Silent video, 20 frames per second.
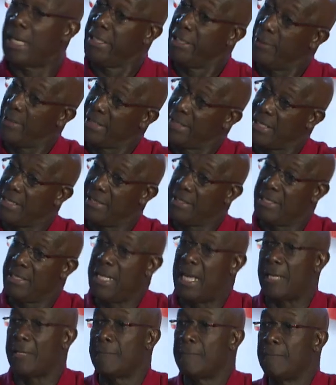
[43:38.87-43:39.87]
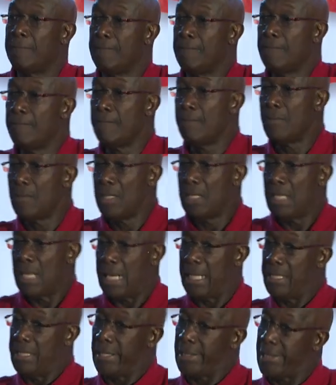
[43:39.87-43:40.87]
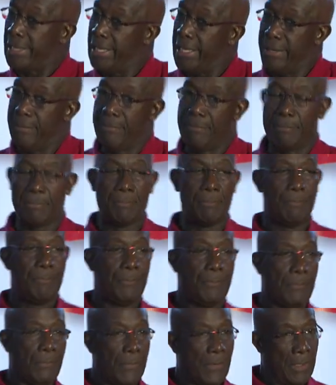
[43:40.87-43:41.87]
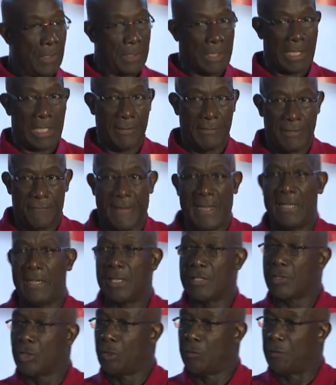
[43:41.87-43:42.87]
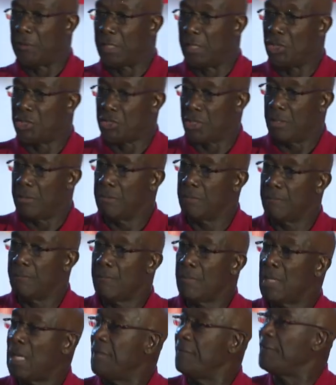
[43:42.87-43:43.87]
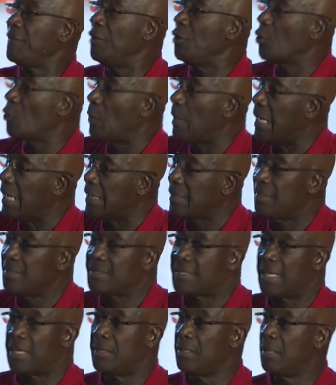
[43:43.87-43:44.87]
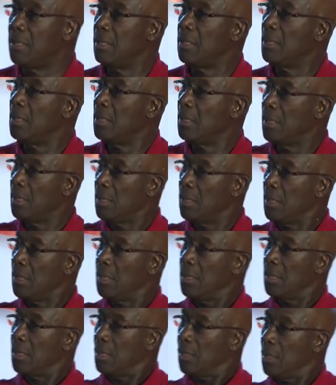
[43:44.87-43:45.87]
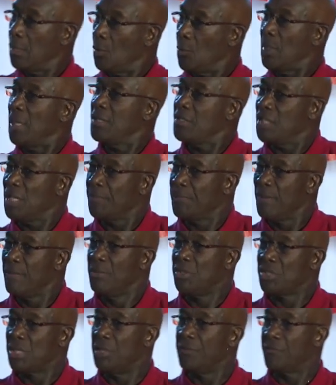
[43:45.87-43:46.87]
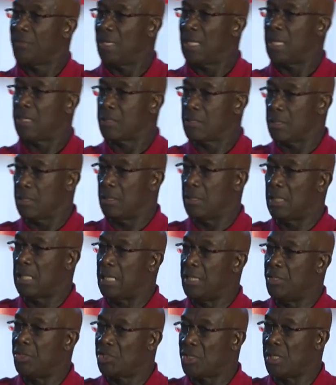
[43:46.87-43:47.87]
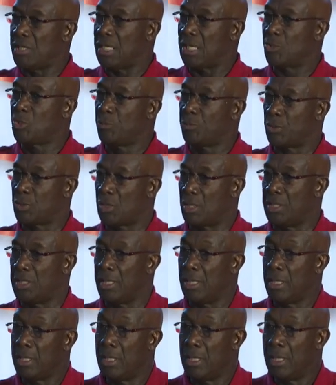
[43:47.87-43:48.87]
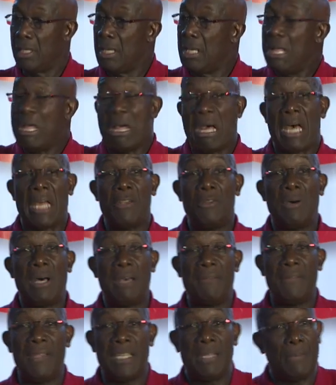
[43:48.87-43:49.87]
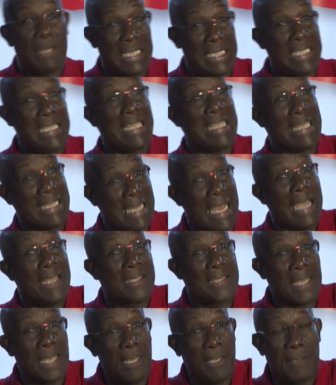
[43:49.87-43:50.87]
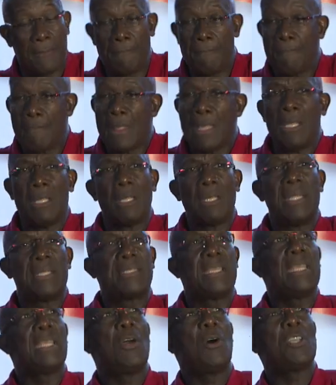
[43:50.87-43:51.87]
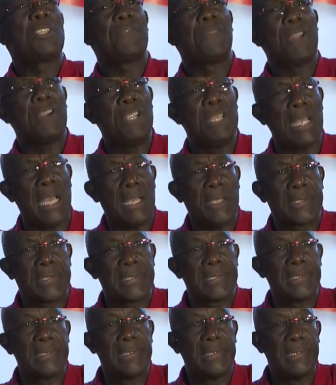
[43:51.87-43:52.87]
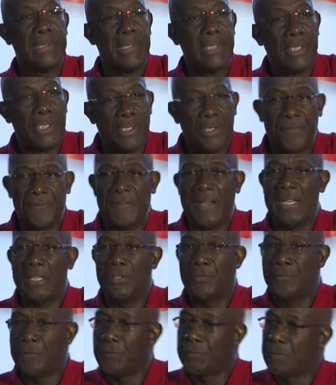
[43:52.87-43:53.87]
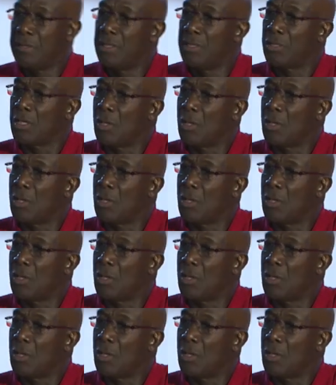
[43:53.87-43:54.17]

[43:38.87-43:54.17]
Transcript: he went and did that. And they came to give the final certification and very quietly said, where's your permission for that addition that you put on there? I don't have any, but it's nice, eh? They say, yo, it's very nice. You'll find $15,000.